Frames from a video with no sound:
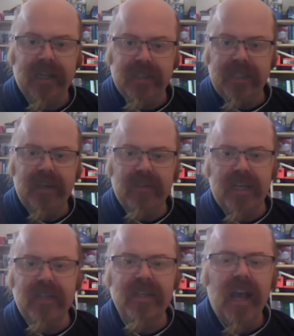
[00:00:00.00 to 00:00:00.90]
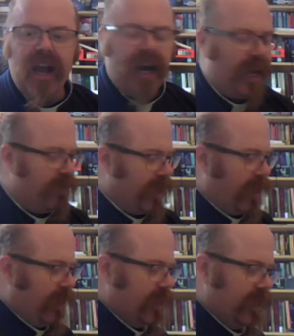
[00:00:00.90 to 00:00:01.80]
Now, to do this, I'm
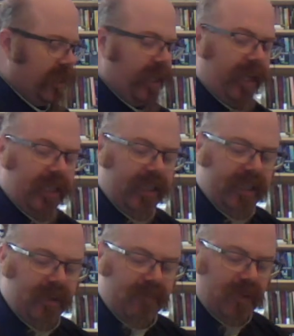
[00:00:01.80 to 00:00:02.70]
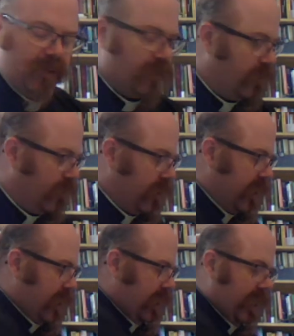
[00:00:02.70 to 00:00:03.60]
going to need to move
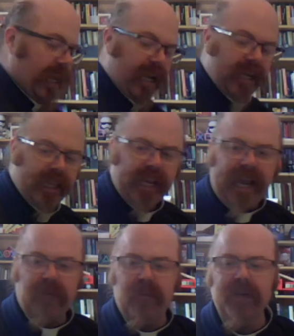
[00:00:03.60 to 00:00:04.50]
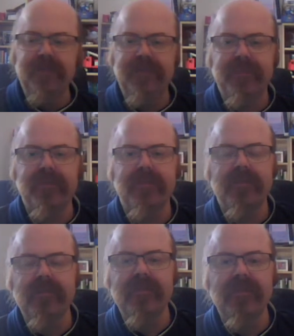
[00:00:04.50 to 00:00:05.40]
the camera.
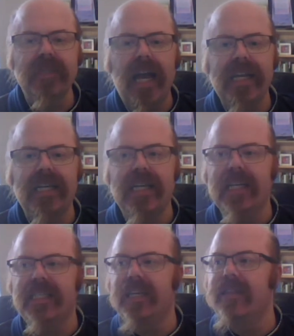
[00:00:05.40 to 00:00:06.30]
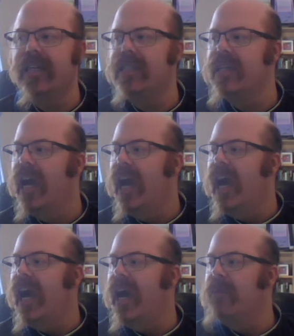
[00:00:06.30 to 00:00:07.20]
And as I do this,
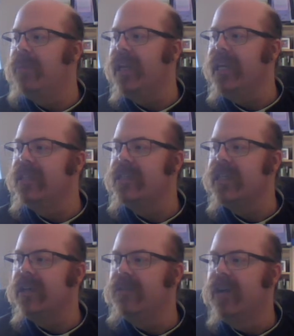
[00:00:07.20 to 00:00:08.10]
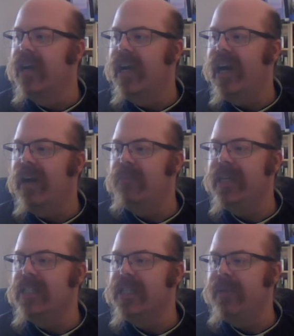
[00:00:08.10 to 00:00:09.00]
please do
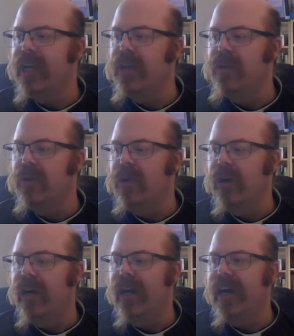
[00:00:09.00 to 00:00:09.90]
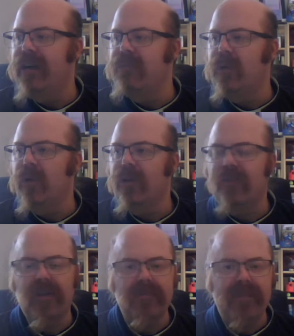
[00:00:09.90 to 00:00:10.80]
ignore all
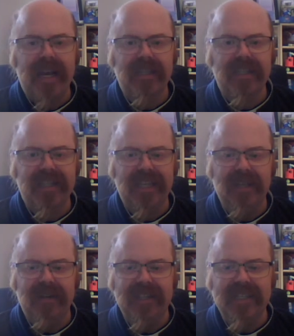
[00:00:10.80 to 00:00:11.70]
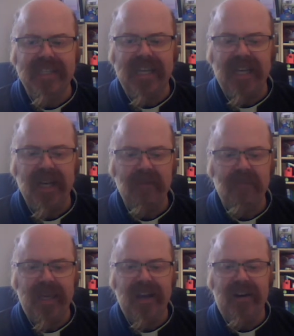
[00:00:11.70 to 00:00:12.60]
of the mess that you can see
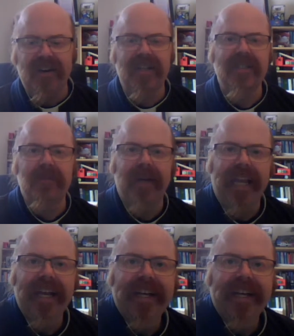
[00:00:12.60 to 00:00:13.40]
behind me.